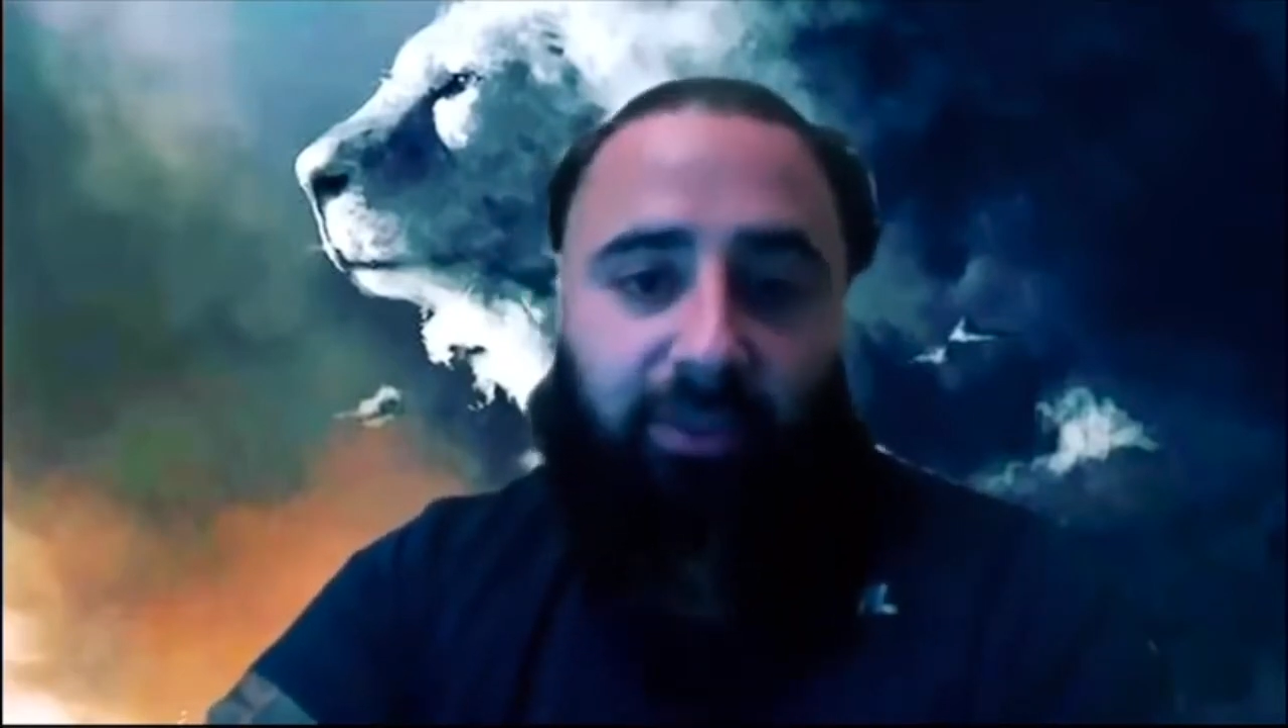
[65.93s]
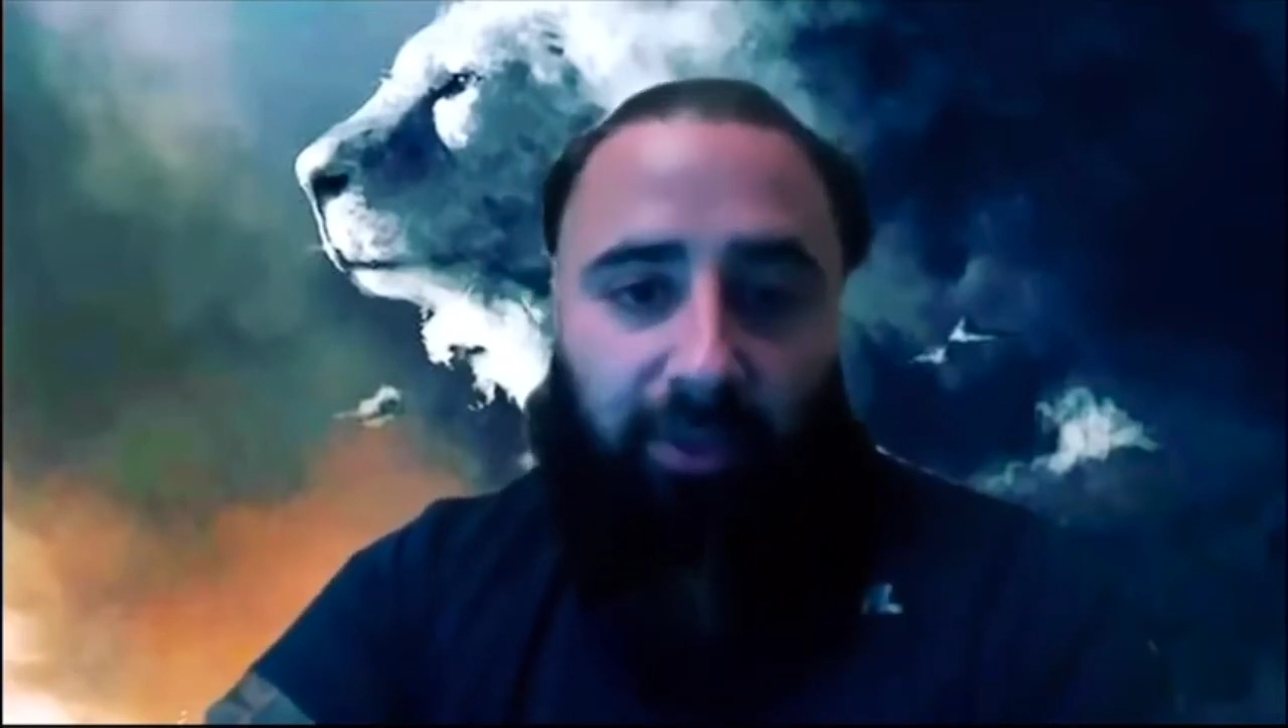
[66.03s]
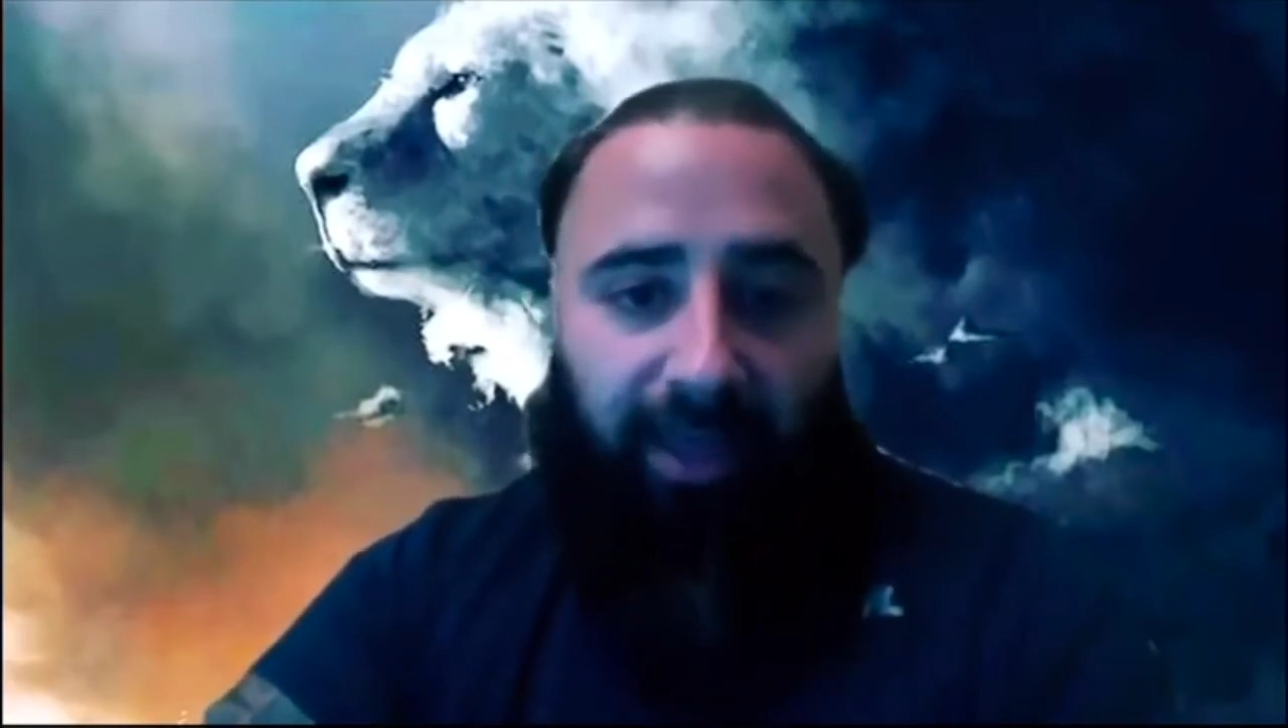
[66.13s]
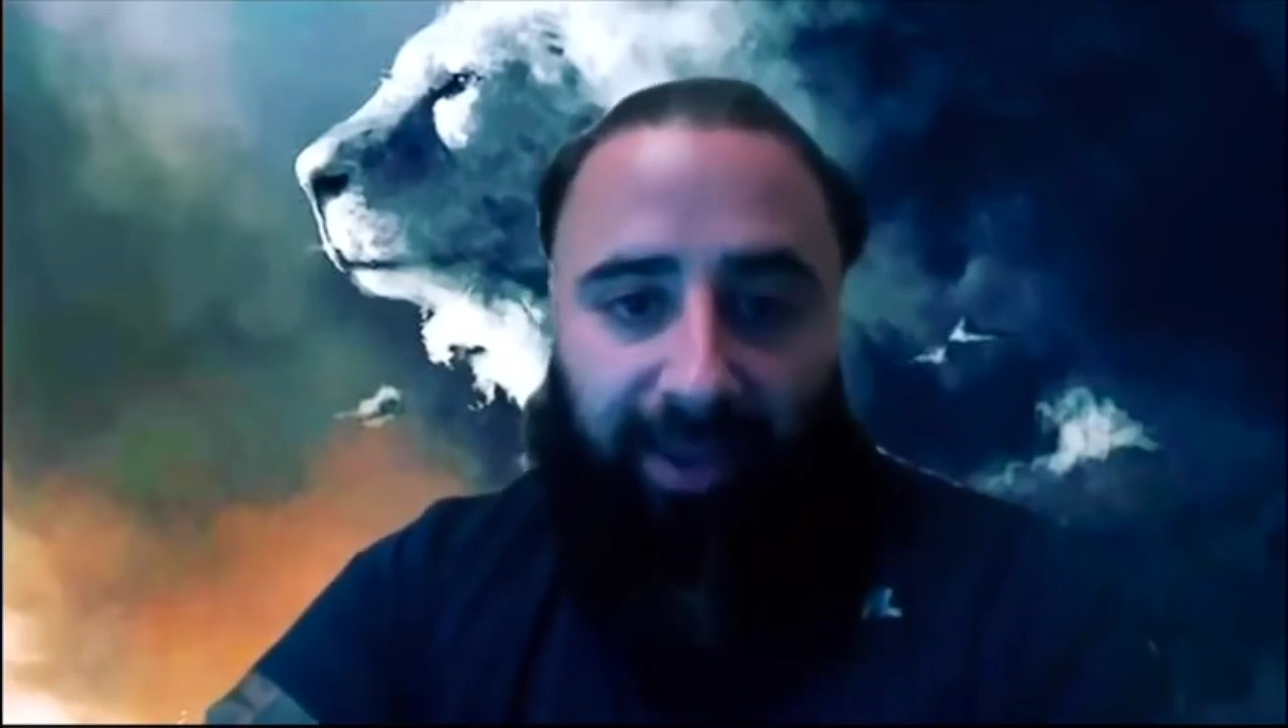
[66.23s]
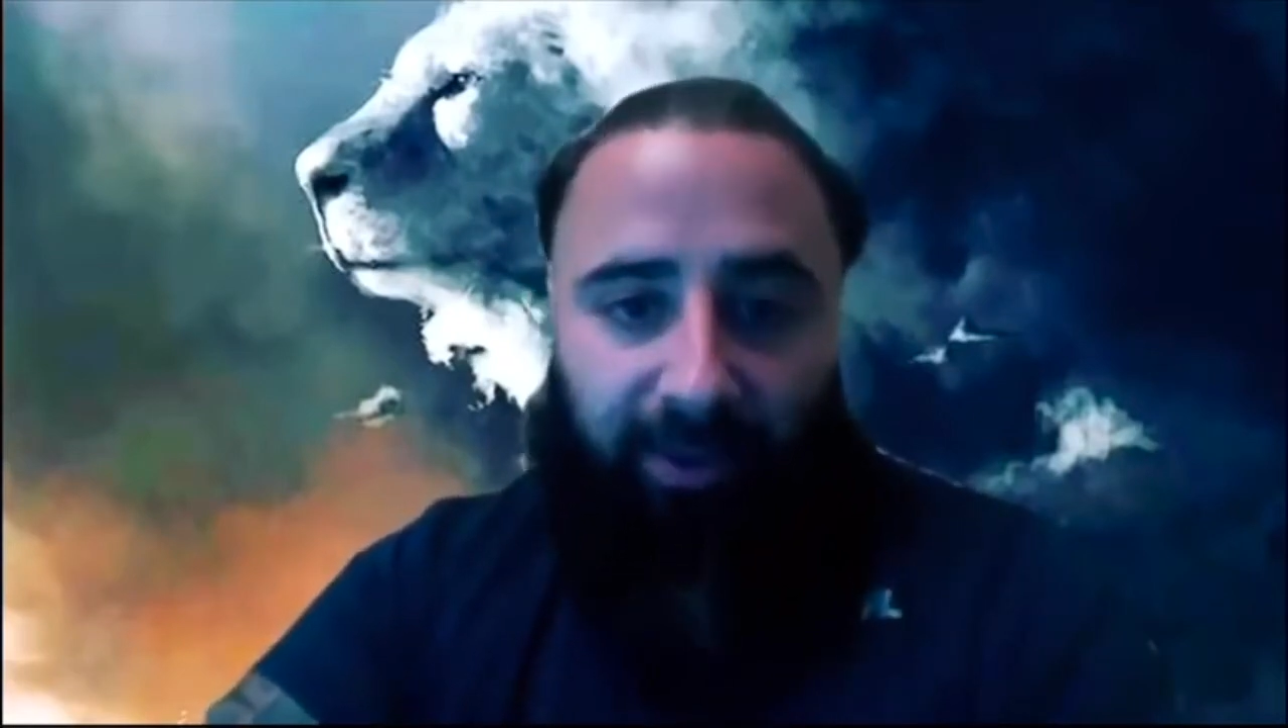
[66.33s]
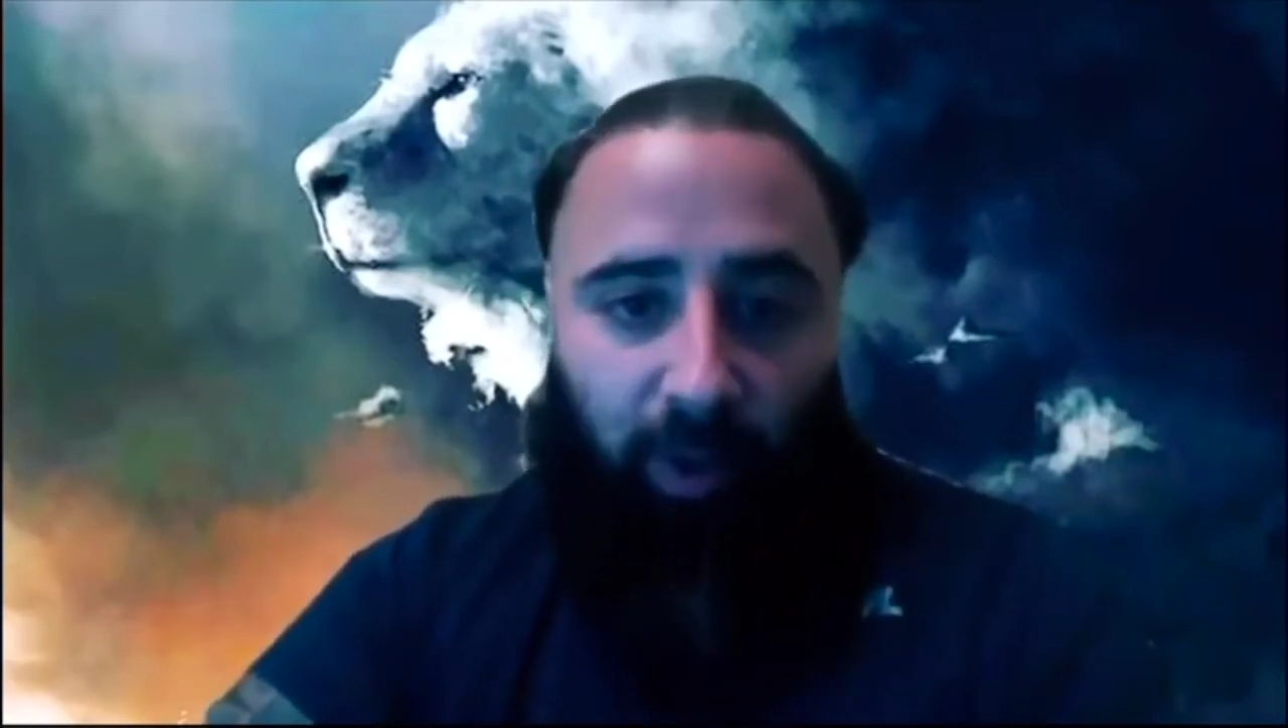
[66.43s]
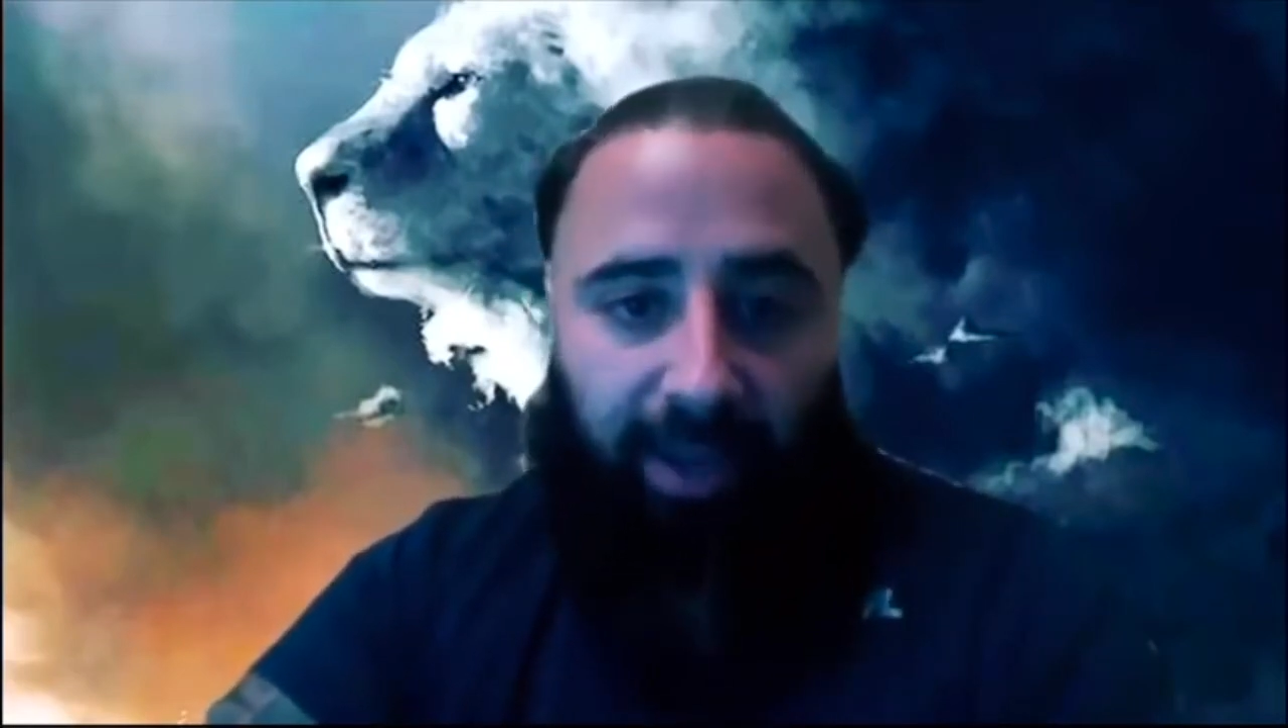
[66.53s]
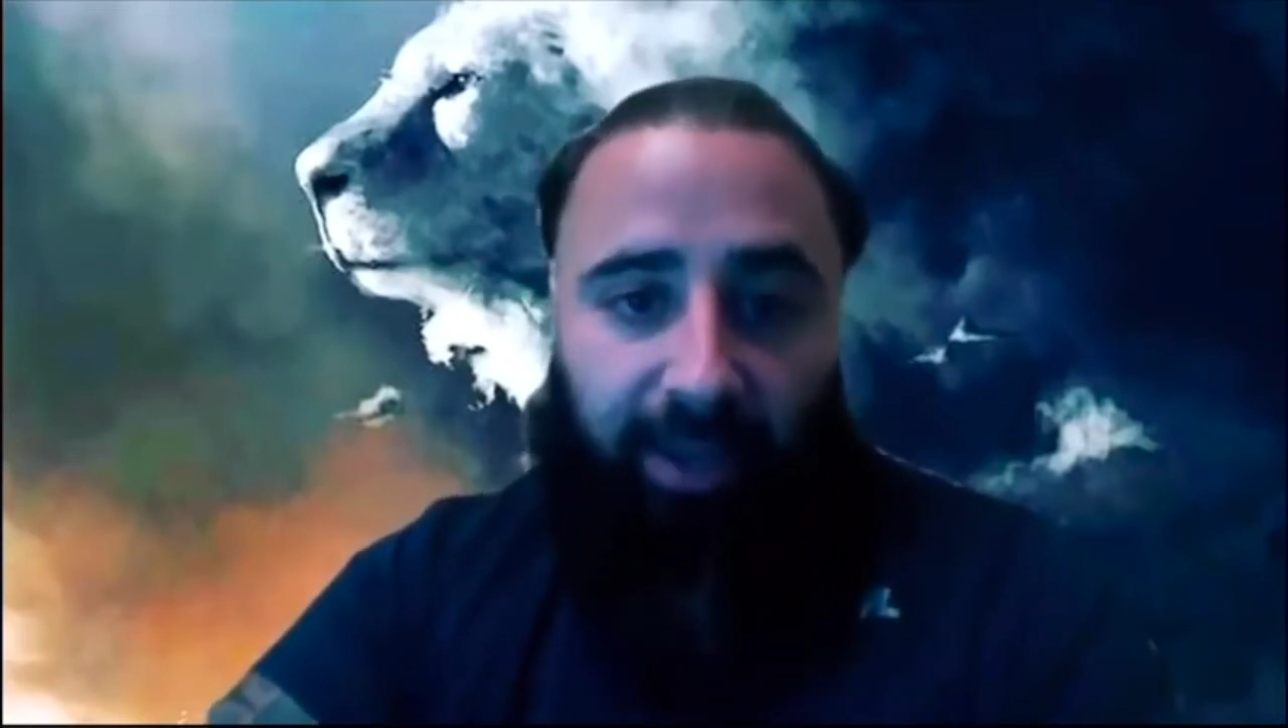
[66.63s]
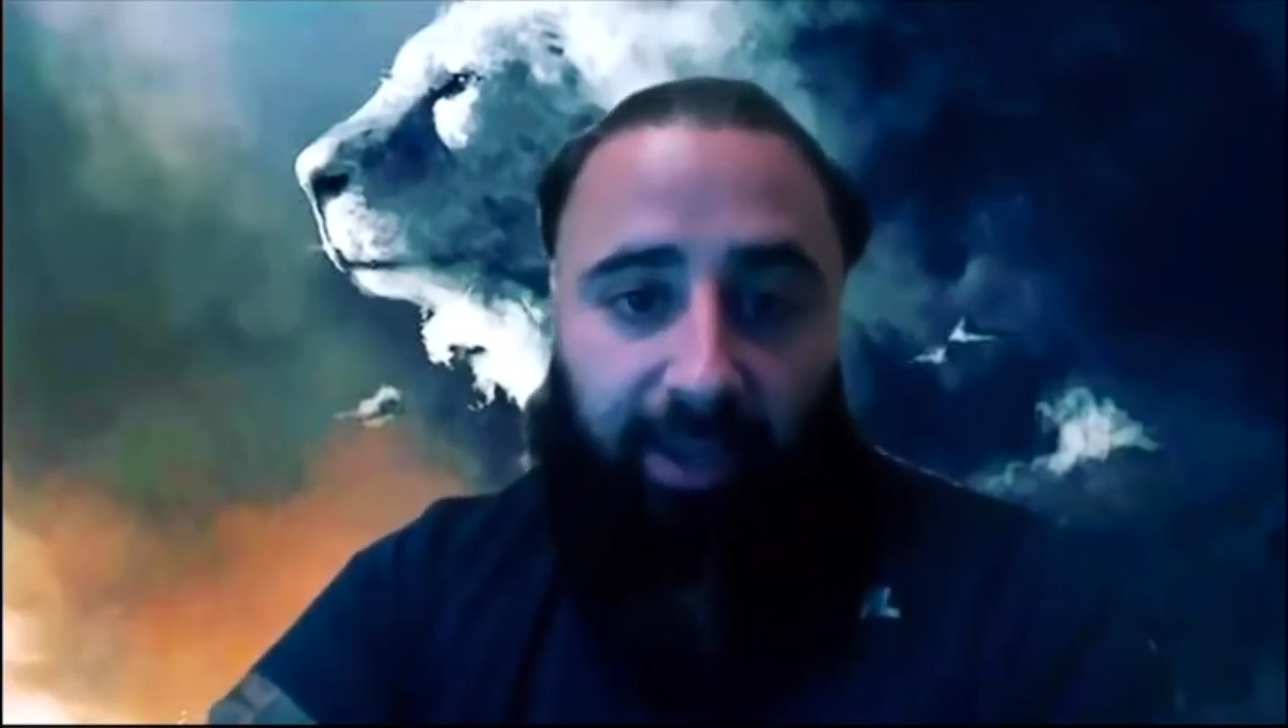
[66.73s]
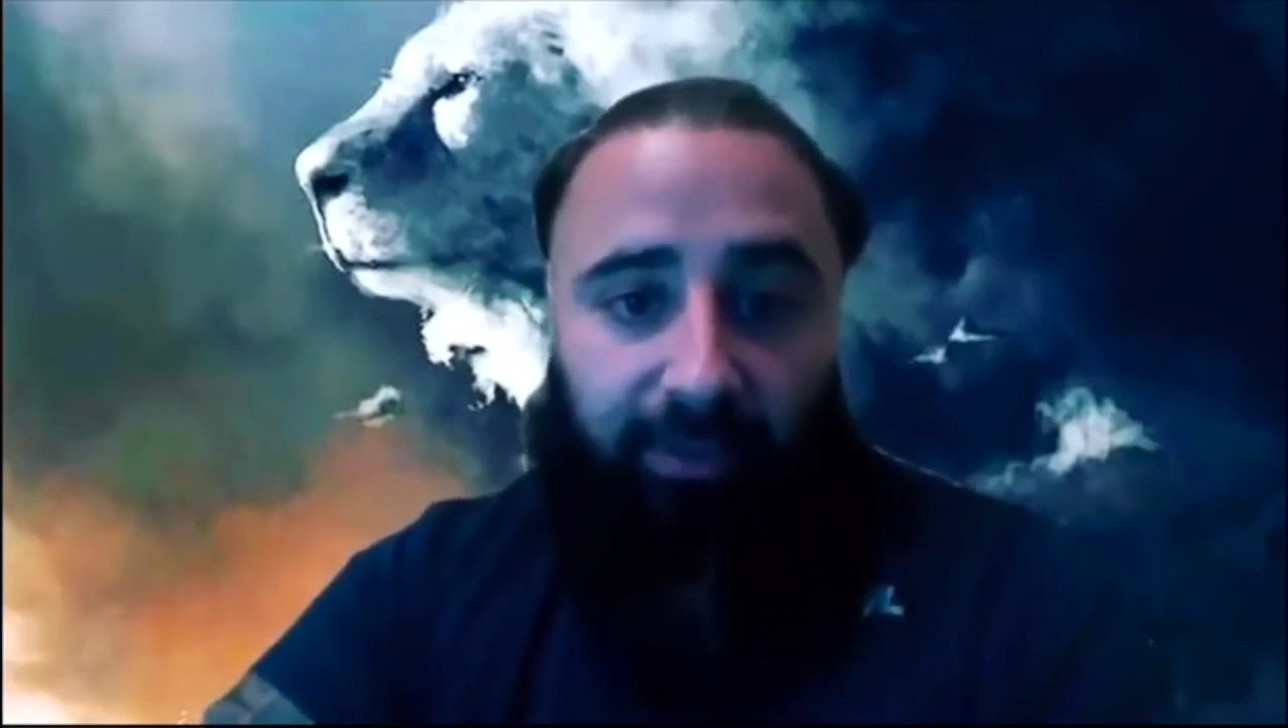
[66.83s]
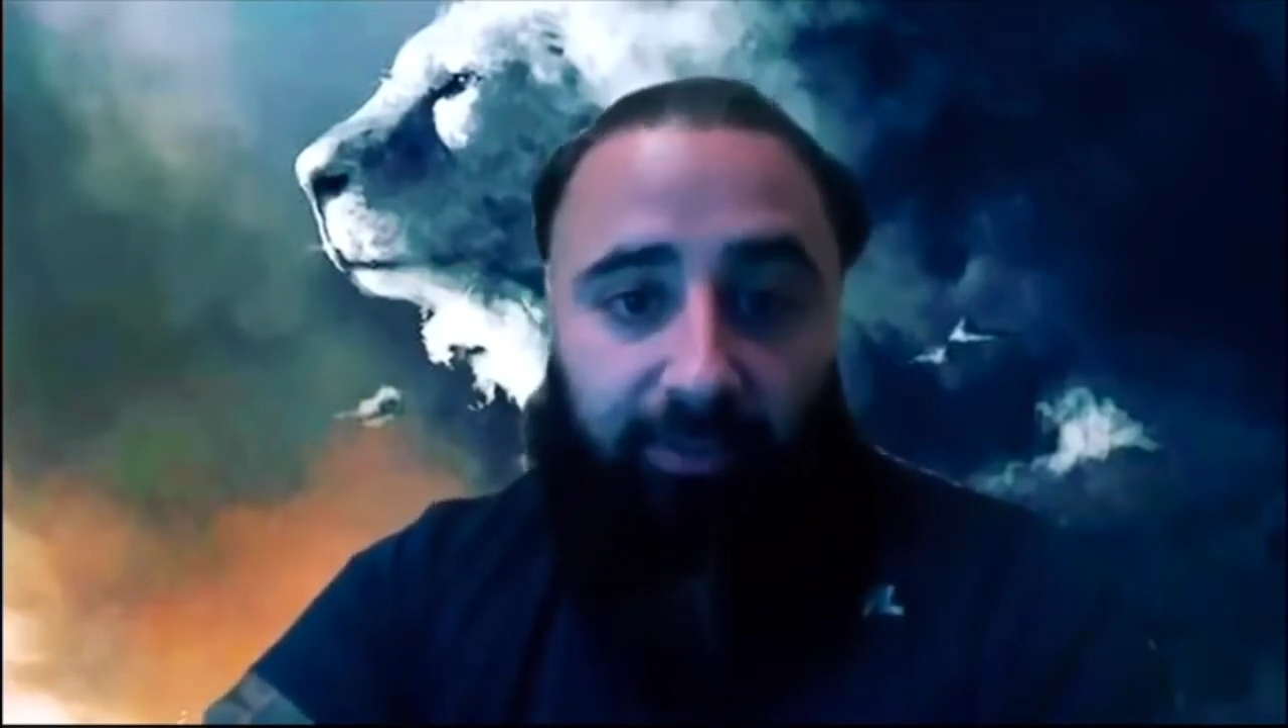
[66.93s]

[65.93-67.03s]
that way,